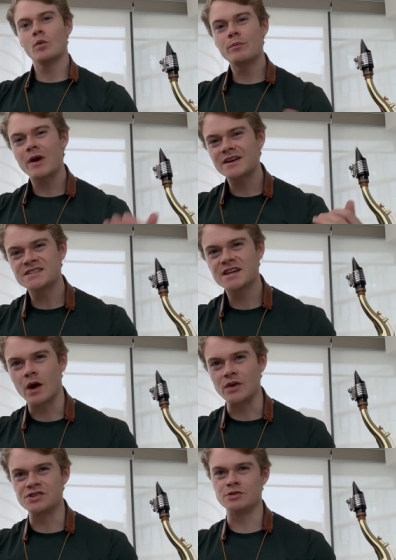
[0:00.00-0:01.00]
When practicing
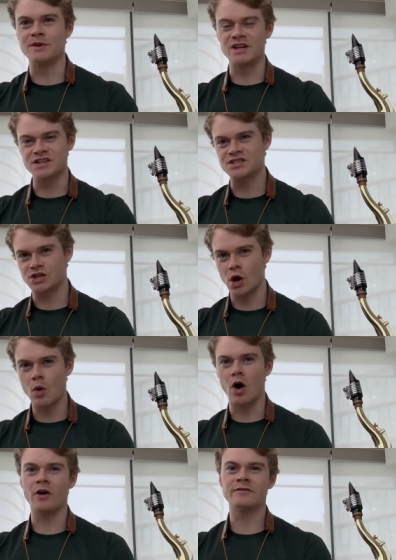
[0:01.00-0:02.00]
our instrument, it is
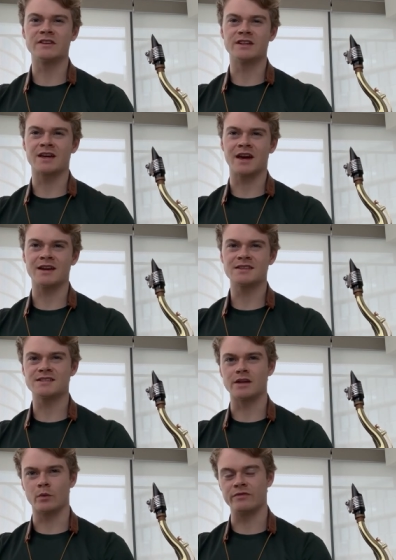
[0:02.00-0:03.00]
so often the case
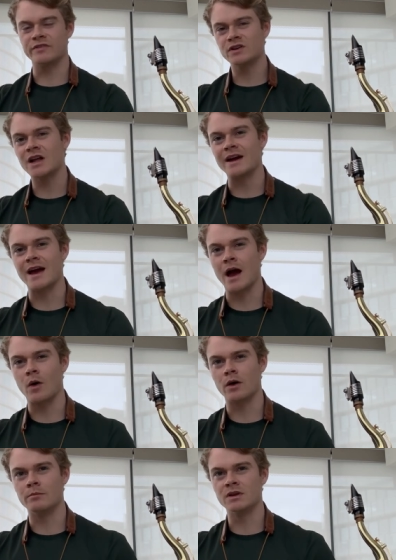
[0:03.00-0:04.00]
that we feel like
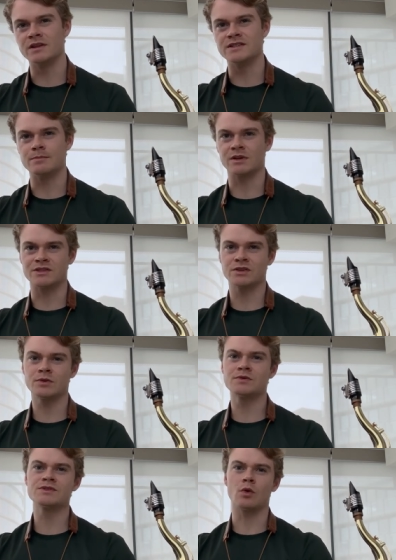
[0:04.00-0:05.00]
our ability
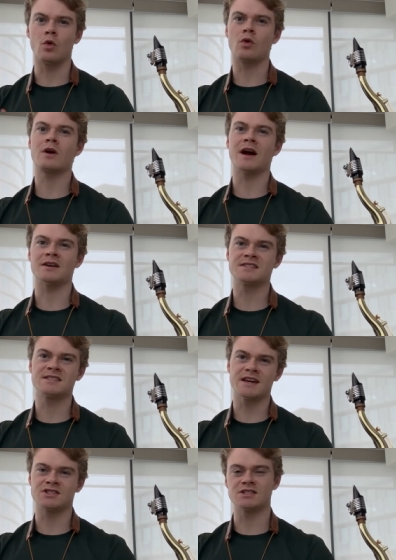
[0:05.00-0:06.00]
plateaus or our
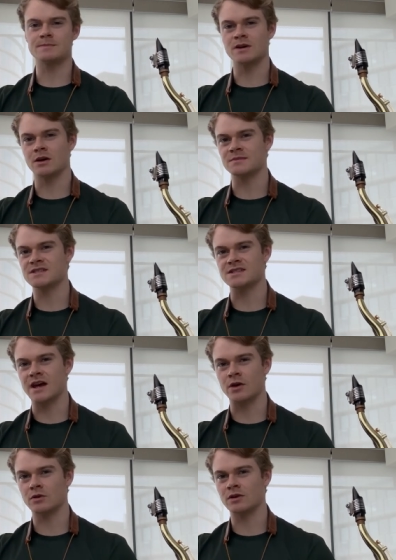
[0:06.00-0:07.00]
sessions become
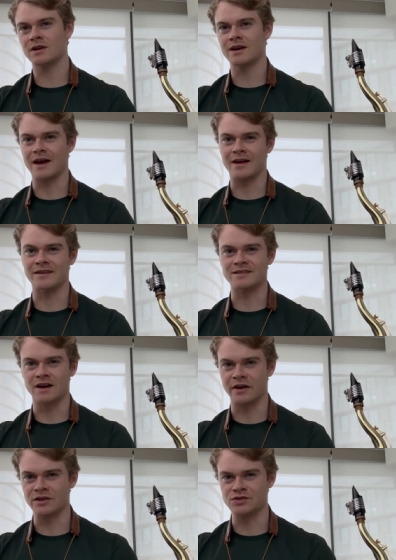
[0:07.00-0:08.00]
stale and
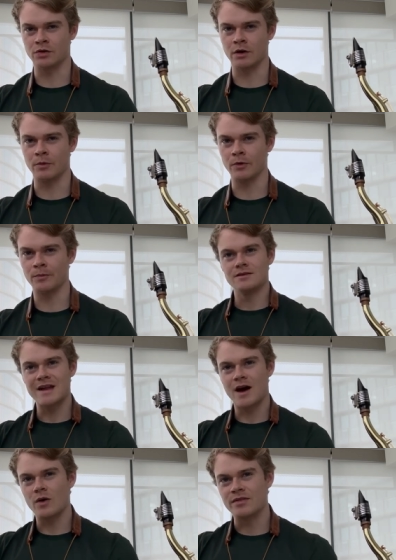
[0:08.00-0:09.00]
unenjoyable.
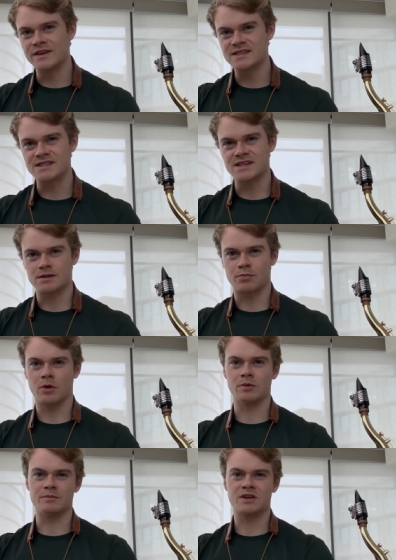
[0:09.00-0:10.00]
Now, this is a
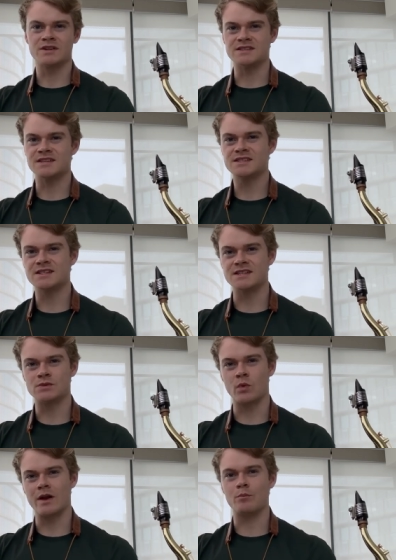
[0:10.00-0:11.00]
problem because this is
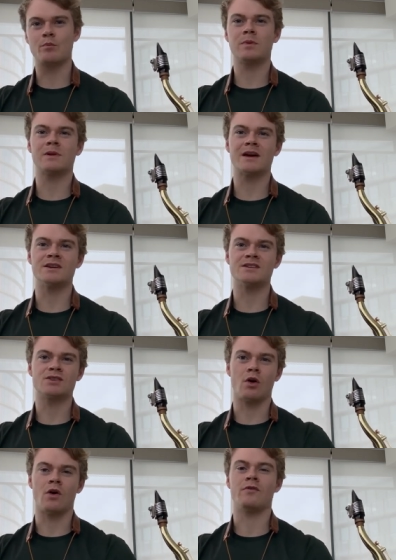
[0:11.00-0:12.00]
when players
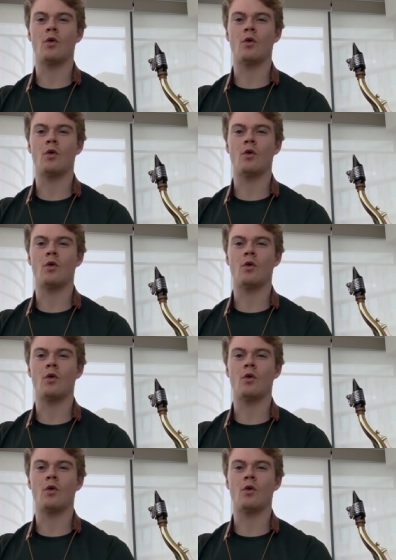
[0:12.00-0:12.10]
of